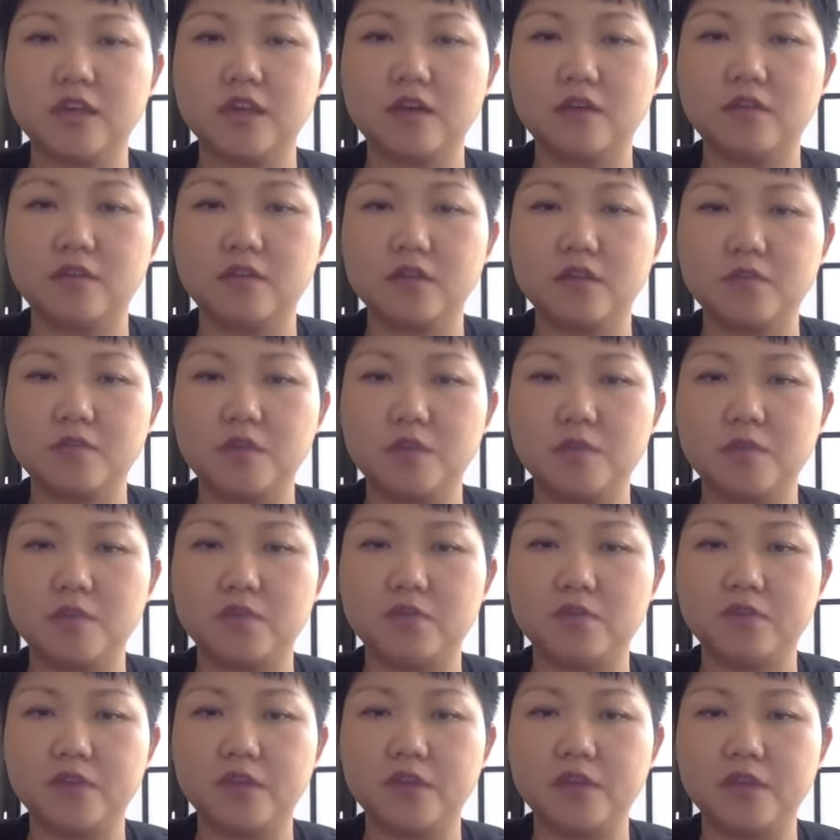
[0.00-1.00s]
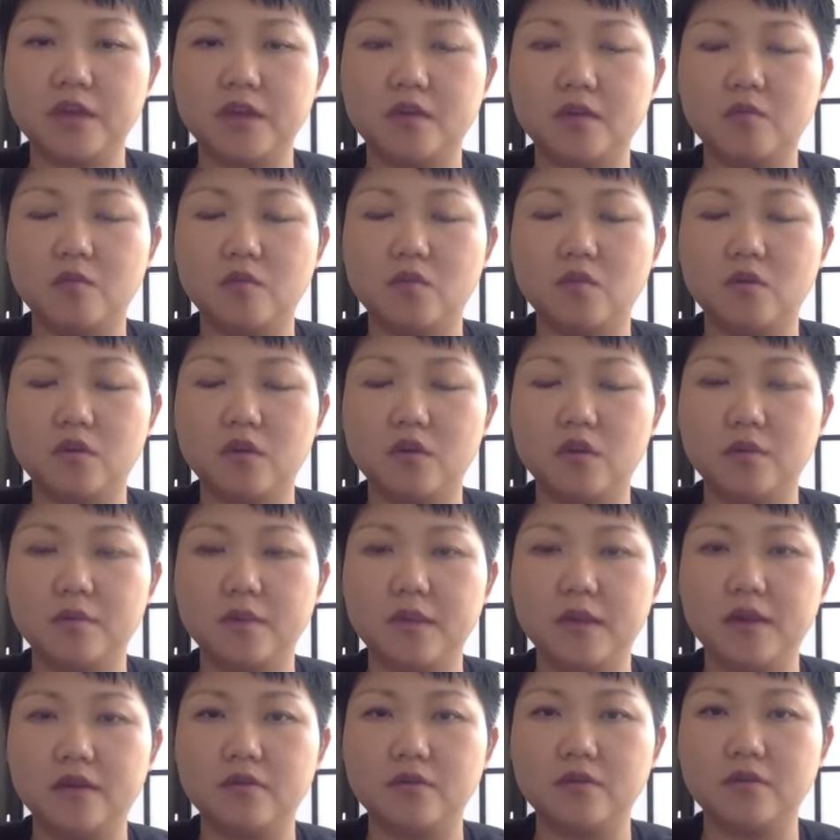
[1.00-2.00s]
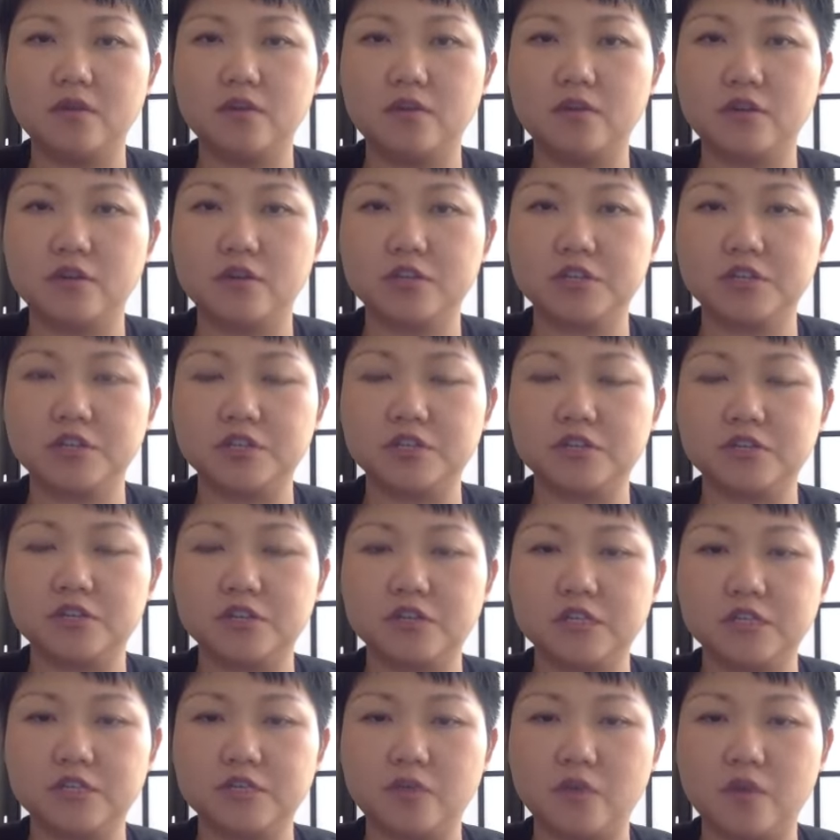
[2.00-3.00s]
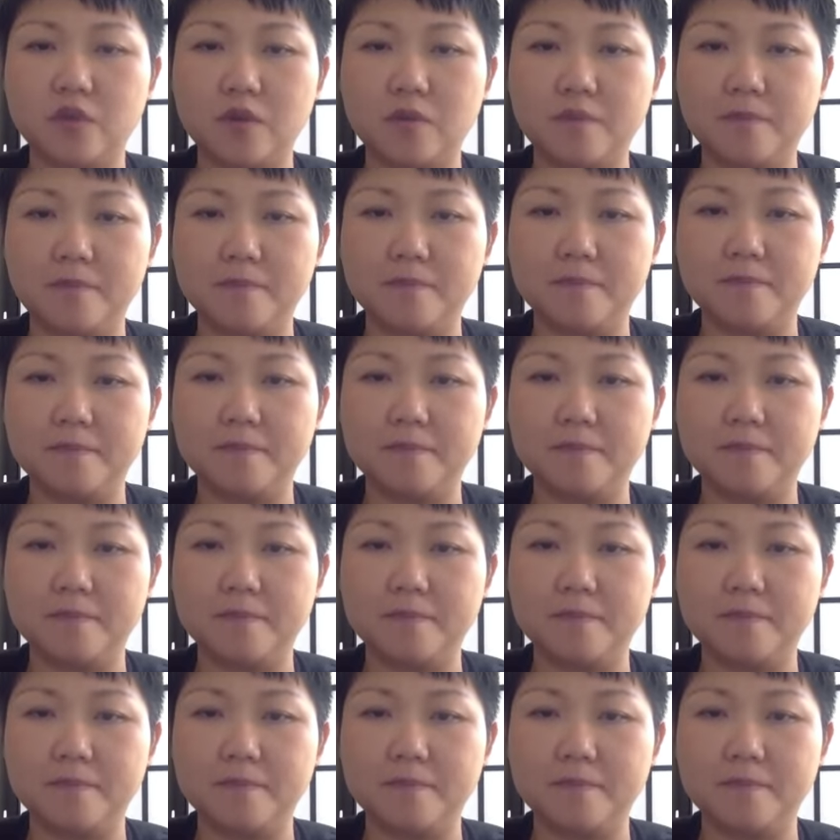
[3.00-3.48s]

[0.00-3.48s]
how can people find out more about Nourish and Transform?